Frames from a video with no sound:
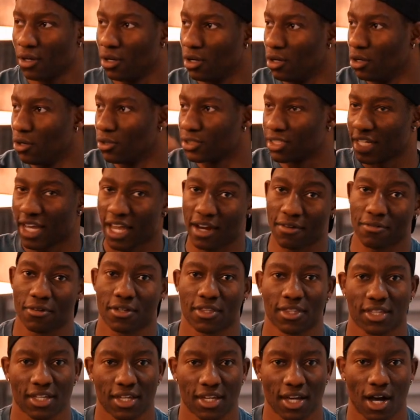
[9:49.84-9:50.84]
looked at
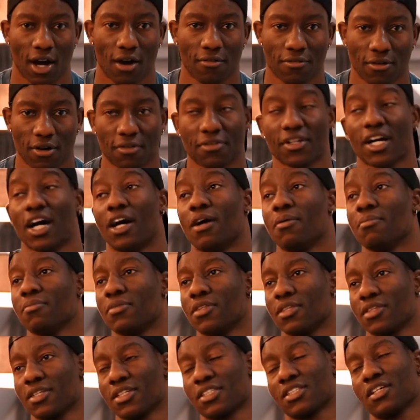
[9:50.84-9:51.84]
everything, how far I've come,
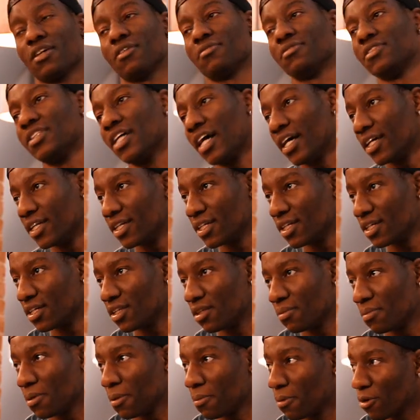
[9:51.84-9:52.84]
the things I've done,
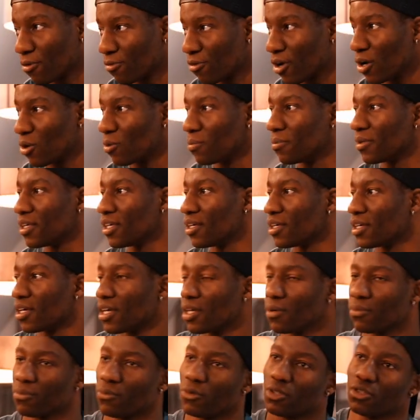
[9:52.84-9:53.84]
the people around me,
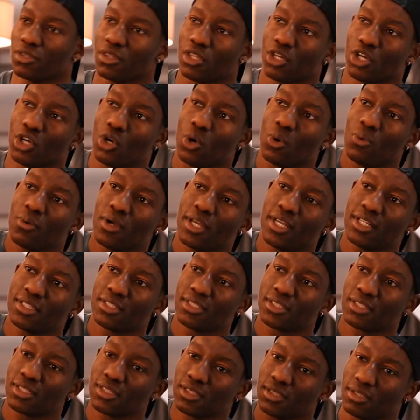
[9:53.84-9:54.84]
and what the goal
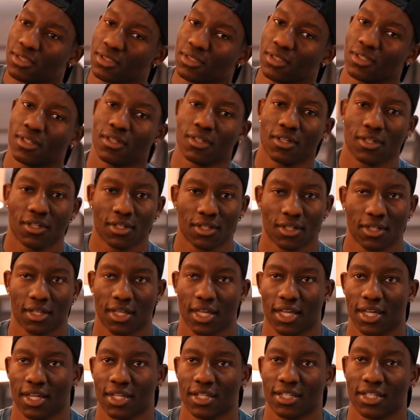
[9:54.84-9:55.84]
is.
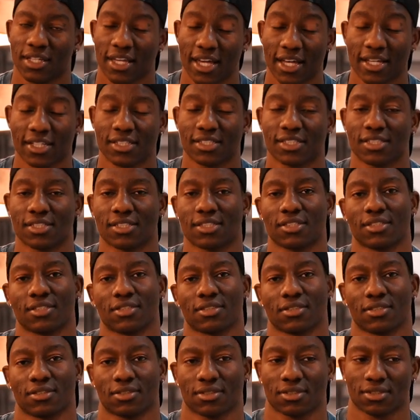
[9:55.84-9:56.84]
And yes,
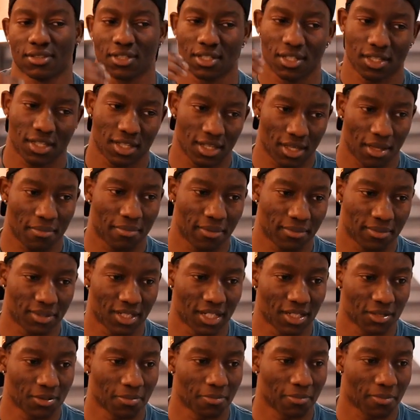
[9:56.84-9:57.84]
it
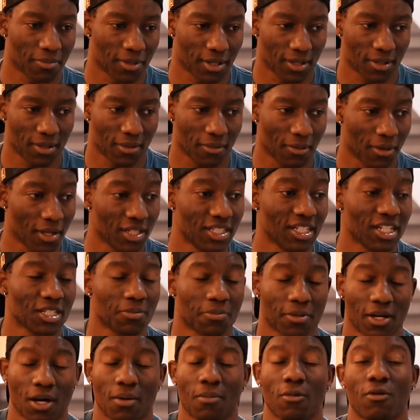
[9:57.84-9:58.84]
does it
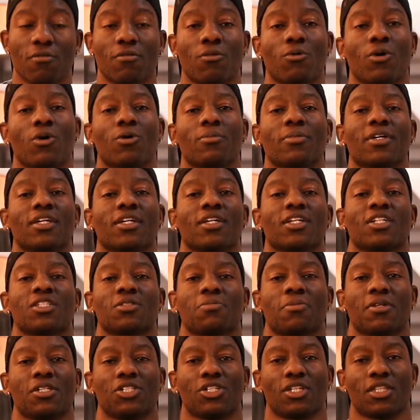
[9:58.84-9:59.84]
does become overwhelming,
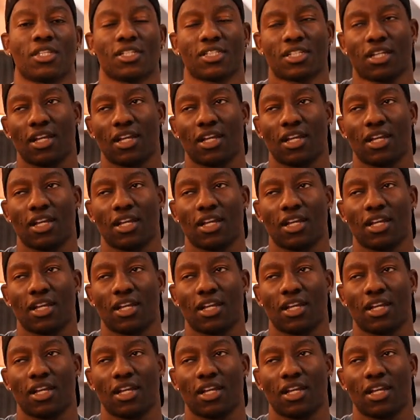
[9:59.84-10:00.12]
especially at this